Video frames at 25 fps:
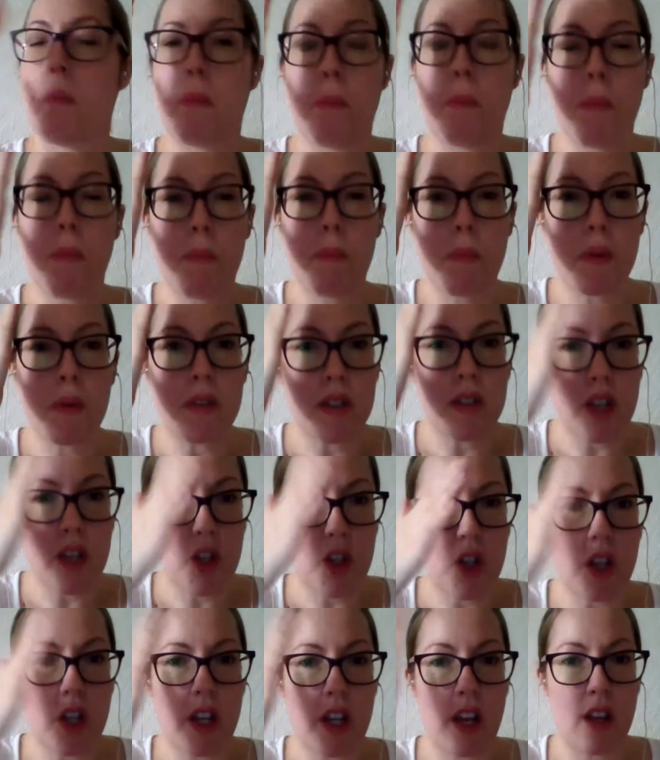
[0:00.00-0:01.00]

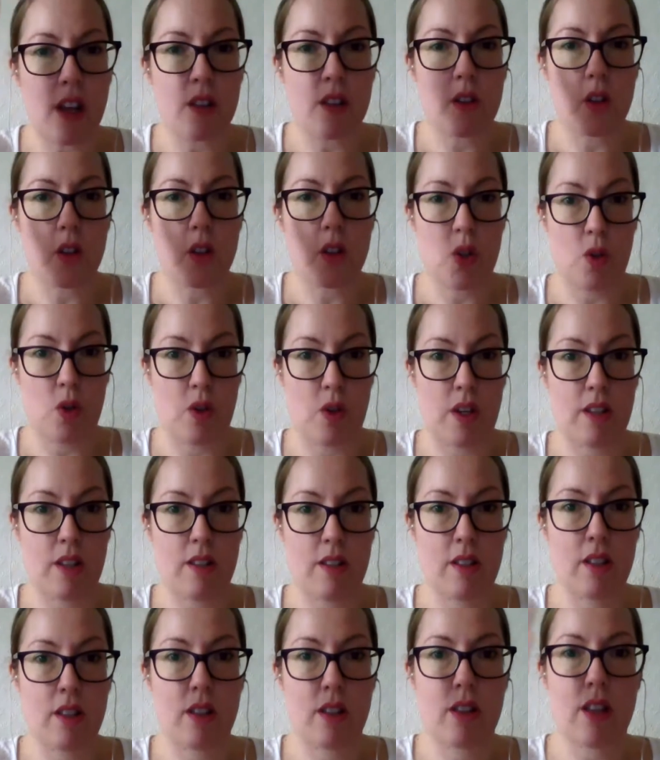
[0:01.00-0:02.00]
position it as a choice.
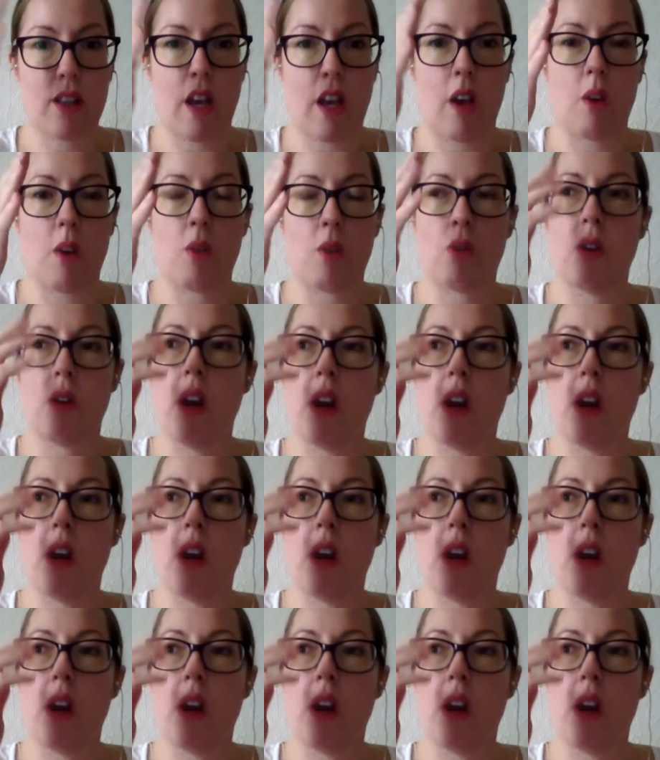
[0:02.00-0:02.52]
So,